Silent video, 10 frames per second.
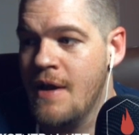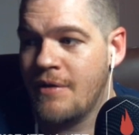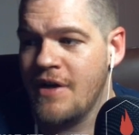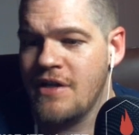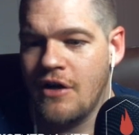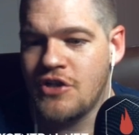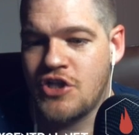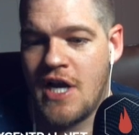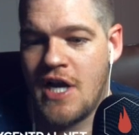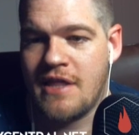But if I
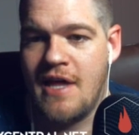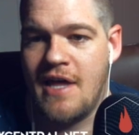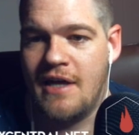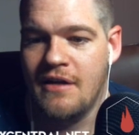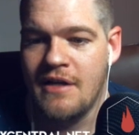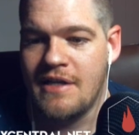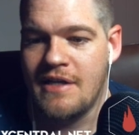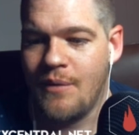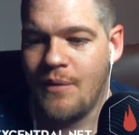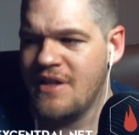uncheck that,
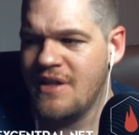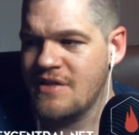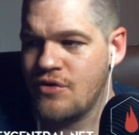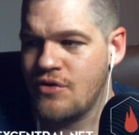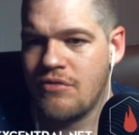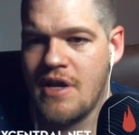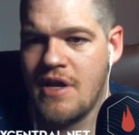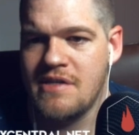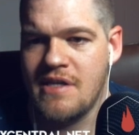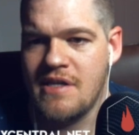now we get this
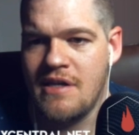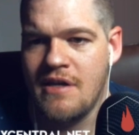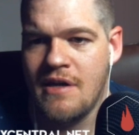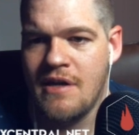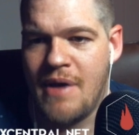crazy